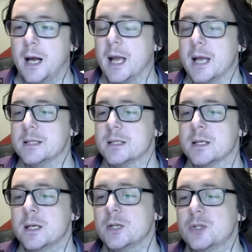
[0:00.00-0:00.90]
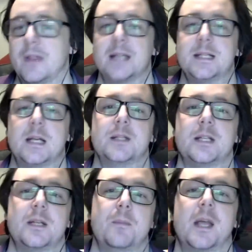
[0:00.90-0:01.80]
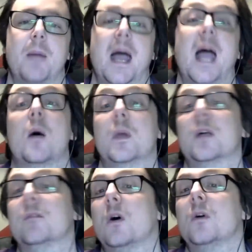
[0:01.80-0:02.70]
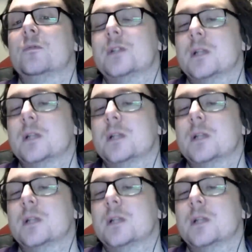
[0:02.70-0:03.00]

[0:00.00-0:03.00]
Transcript: And so that tells us something about how we evolve.